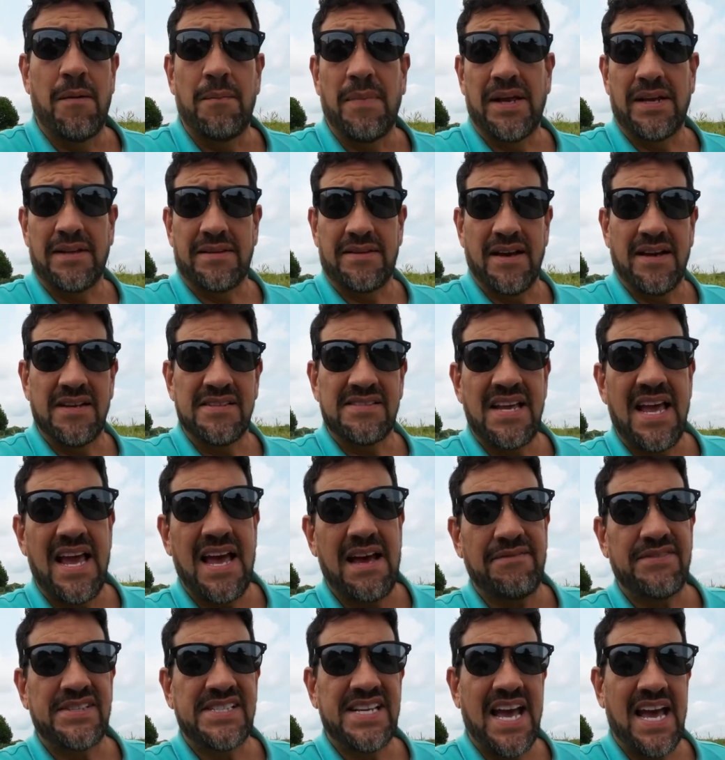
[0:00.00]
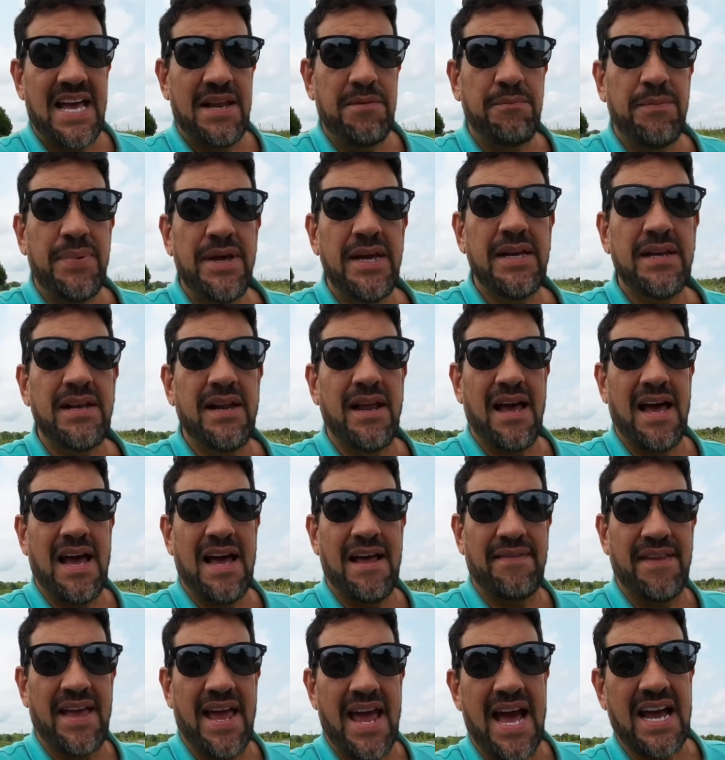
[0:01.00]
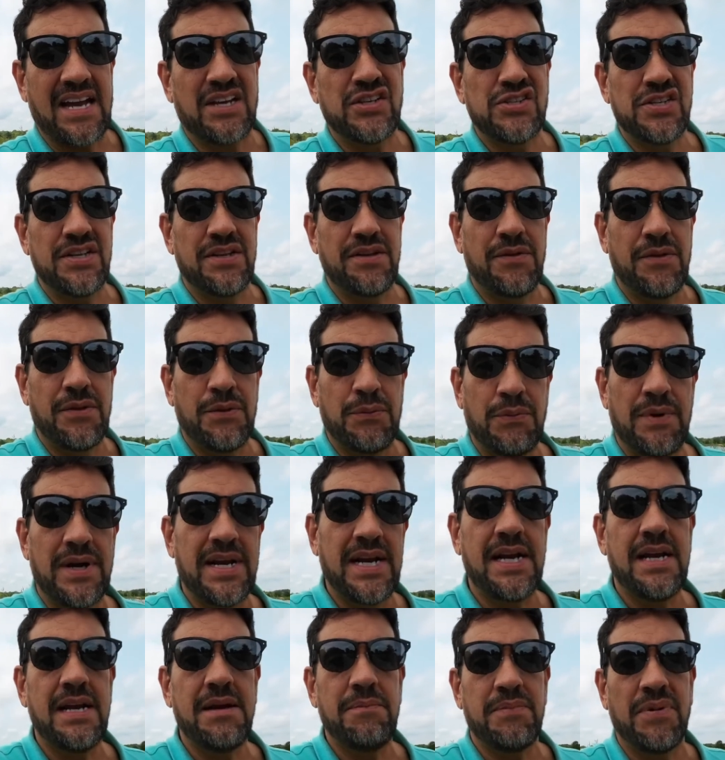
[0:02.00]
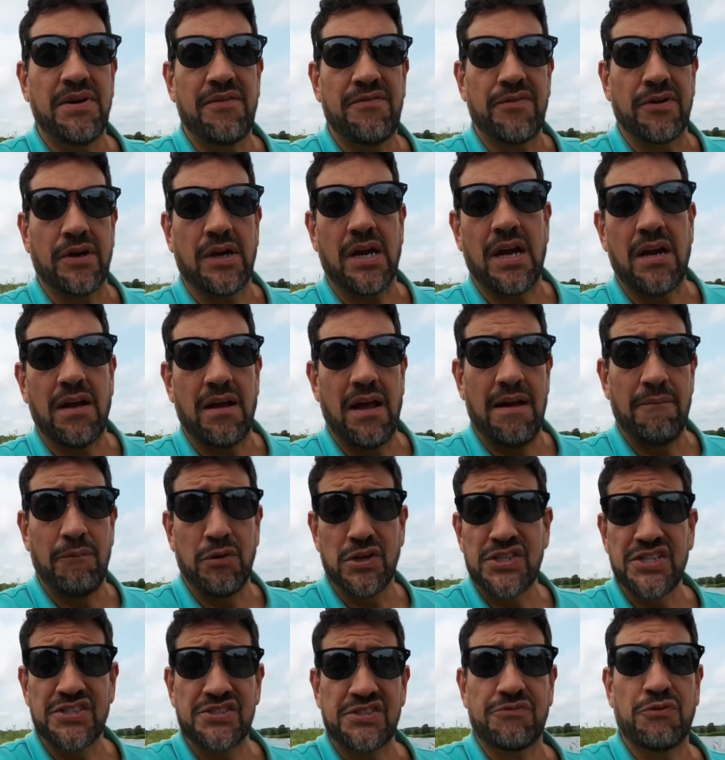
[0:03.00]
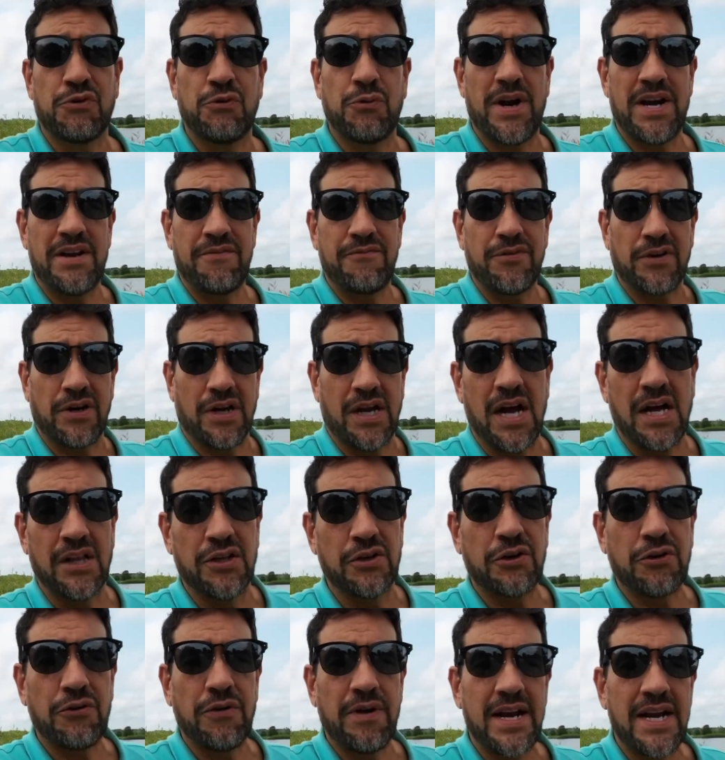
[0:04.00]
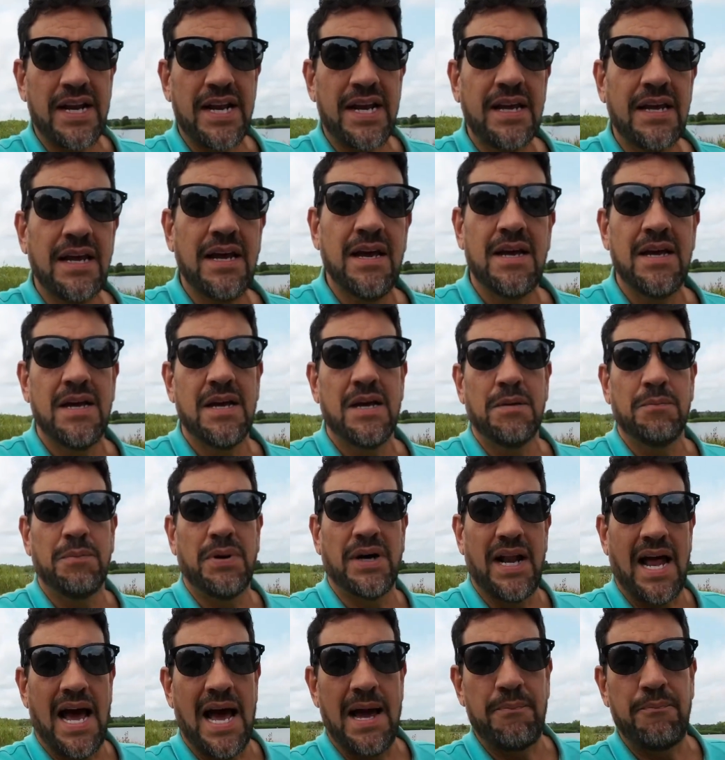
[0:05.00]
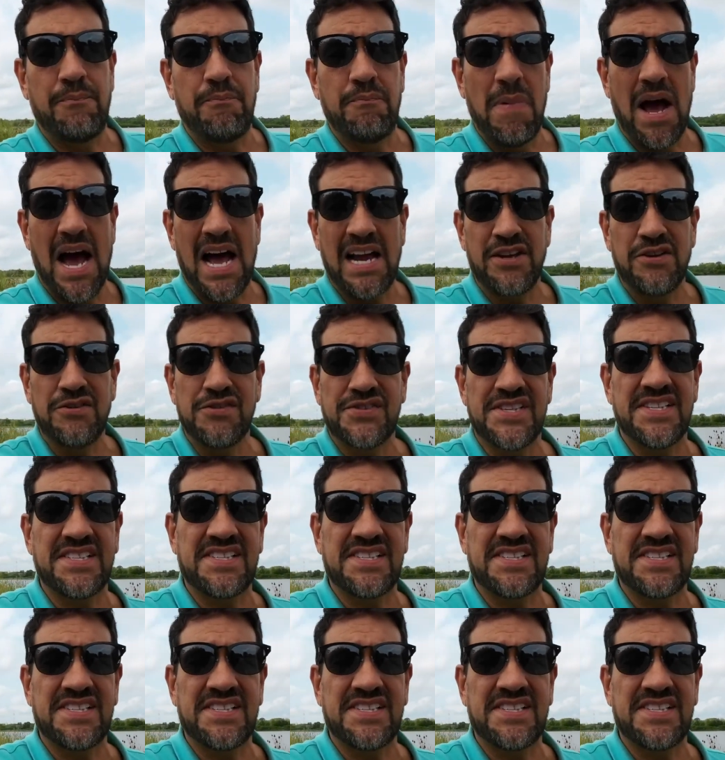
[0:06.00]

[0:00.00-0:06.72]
It does have 10-bit on the Action 3, but which is great for color grading, but I use the